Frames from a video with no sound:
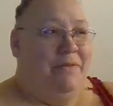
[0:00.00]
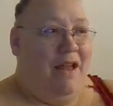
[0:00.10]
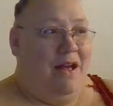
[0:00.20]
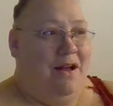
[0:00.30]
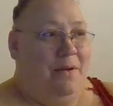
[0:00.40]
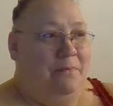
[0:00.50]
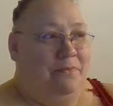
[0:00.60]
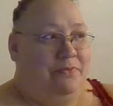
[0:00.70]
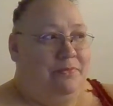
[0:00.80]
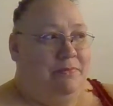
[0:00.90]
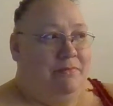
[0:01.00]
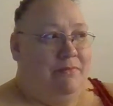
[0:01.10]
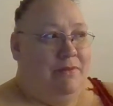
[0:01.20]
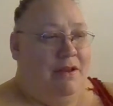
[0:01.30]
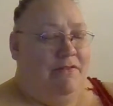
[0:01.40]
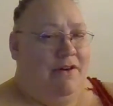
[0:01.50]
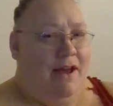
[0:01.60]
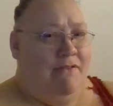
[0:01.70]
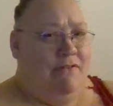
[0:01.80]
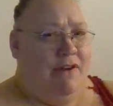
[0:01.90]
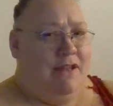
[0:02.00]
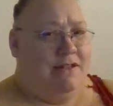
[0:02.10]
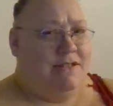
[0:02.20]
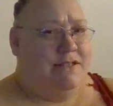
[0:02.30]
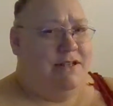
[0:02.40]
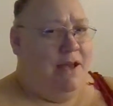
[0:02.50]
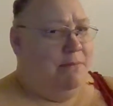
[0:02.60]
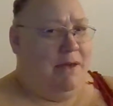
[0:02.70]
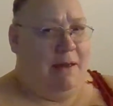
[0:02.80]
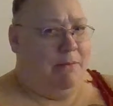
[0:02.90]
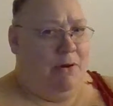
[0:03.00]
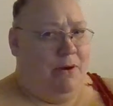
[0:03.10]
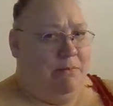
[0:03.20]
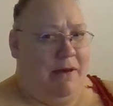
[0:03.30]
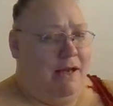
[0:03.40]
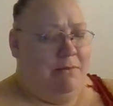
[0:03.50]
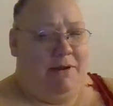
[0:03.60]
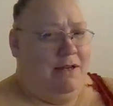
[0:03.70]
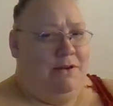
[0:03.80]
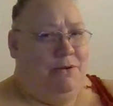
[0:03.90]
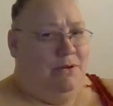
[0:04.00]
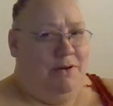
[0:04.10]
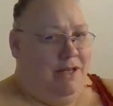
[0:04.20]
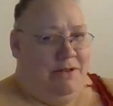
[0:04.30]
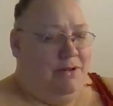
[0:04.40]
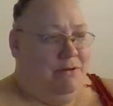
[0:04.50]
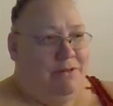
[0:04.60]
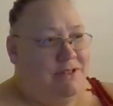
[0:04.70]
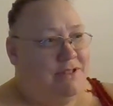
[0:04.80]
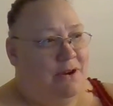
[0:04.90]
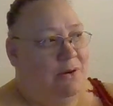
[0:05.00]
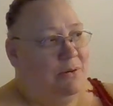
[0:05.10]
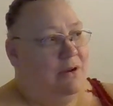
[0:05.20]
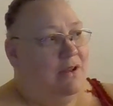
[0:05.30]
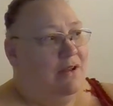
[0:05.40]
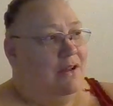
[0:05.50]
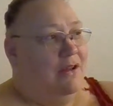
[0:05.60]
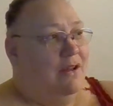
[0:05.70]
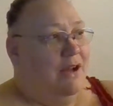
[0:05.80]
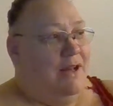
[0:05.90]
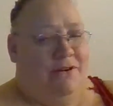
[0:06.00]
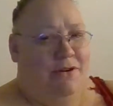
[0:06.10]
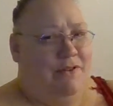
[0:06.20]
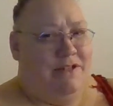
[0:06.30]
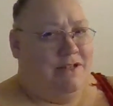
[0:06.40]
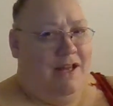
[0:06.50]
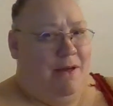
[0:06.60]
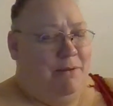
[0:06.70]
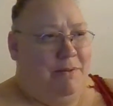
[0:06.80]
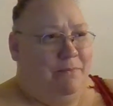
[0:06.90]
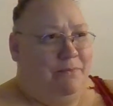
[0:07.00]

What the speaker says: 5 if I get the Skype game going back, but I don't know. I don't know. So I don't know if that's going to happen.